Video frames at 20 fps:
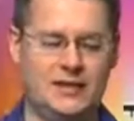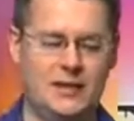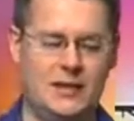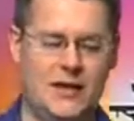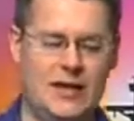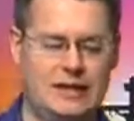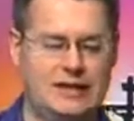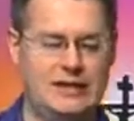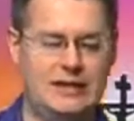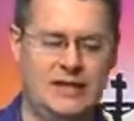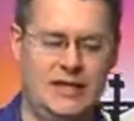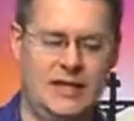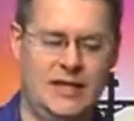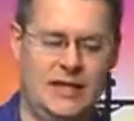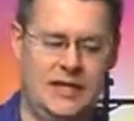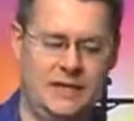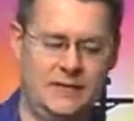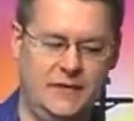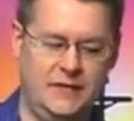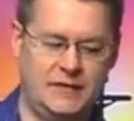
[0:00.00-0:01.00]
Let's go ahead and
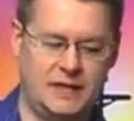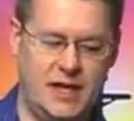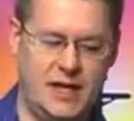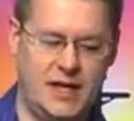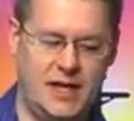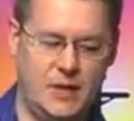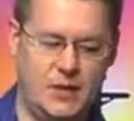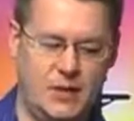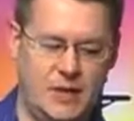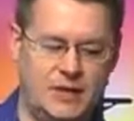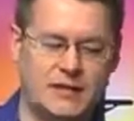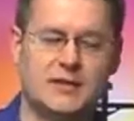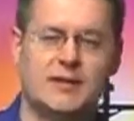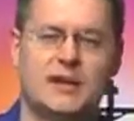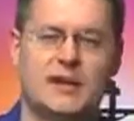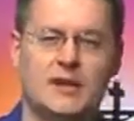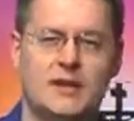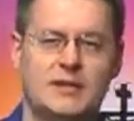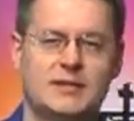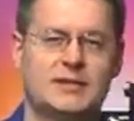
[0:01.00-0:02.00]
see if he's got anywhere else
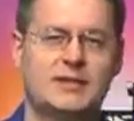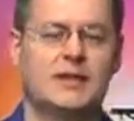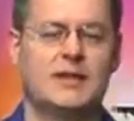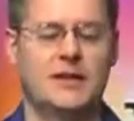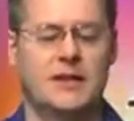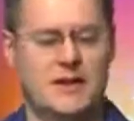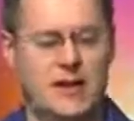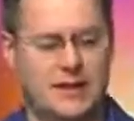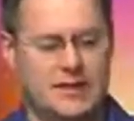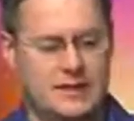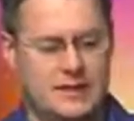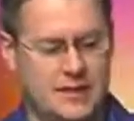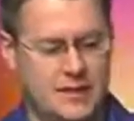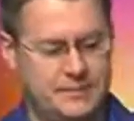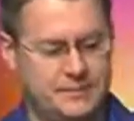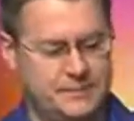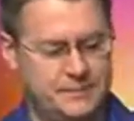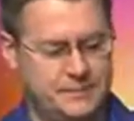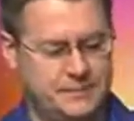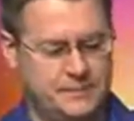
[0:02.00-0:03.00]
to go. Let's look at the next
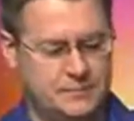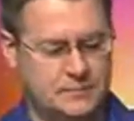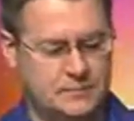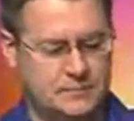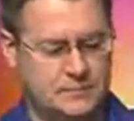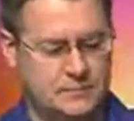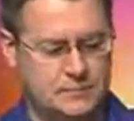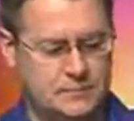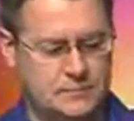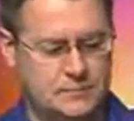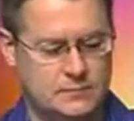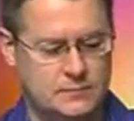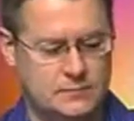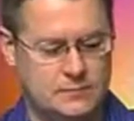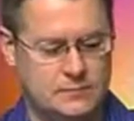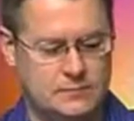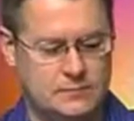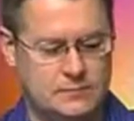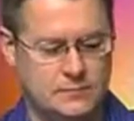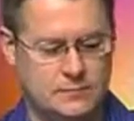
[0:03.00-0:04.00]
clip. Let's look at that clip
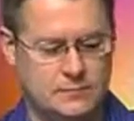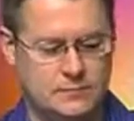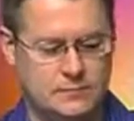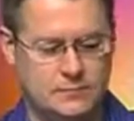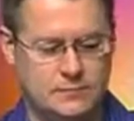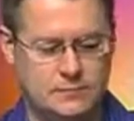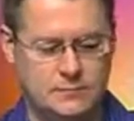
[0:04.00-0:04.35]
right now.